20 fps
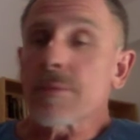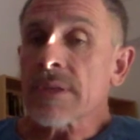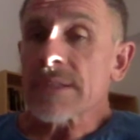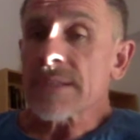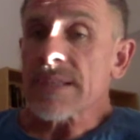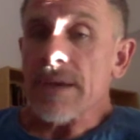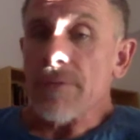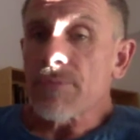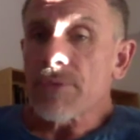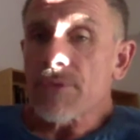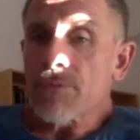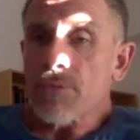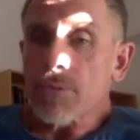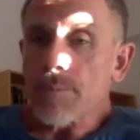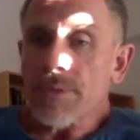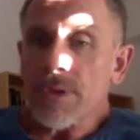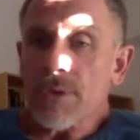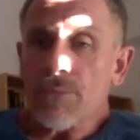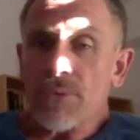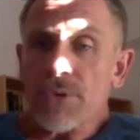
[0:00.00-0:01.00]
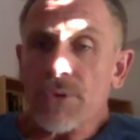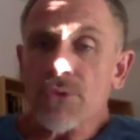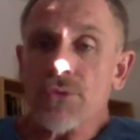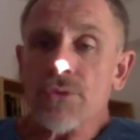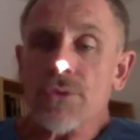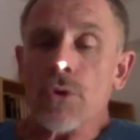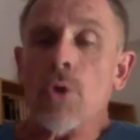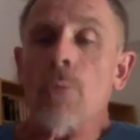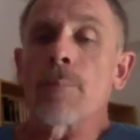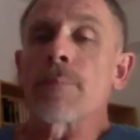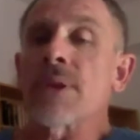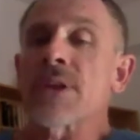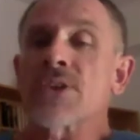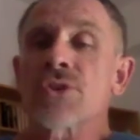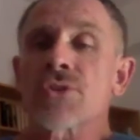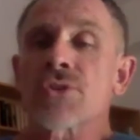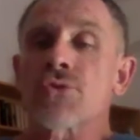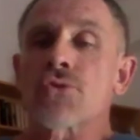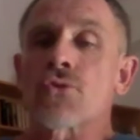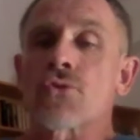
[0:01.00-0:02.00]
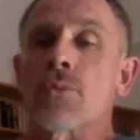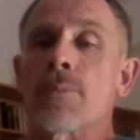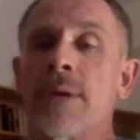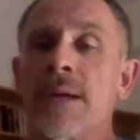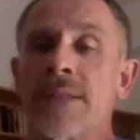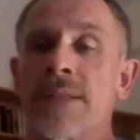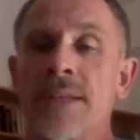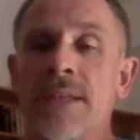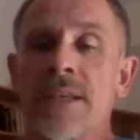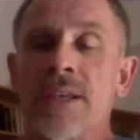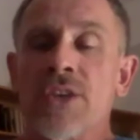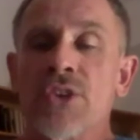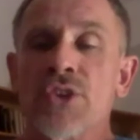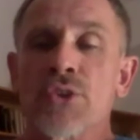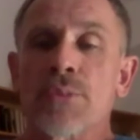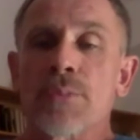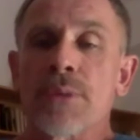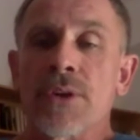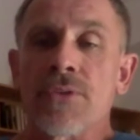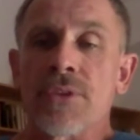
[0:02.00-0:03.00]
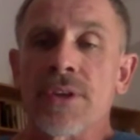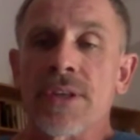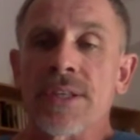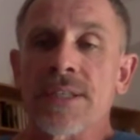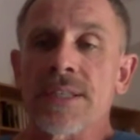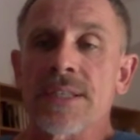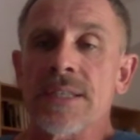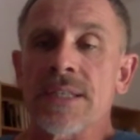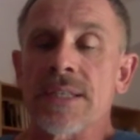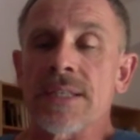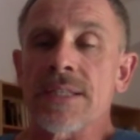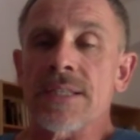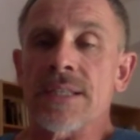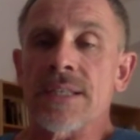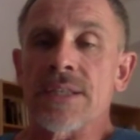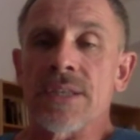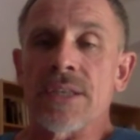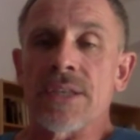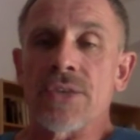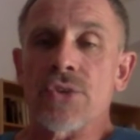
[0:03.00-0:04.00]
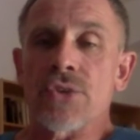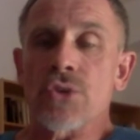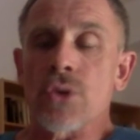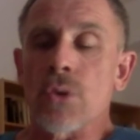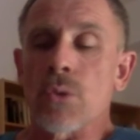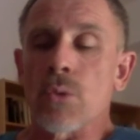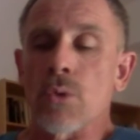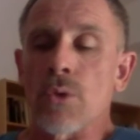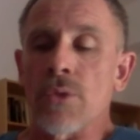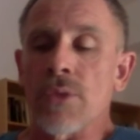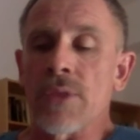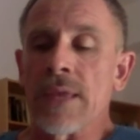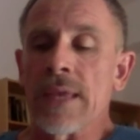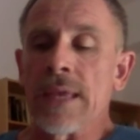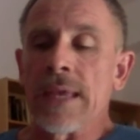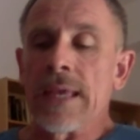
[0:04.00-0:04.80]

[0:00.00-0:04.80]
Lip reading: suffered from different complex traumatic experiences and so on.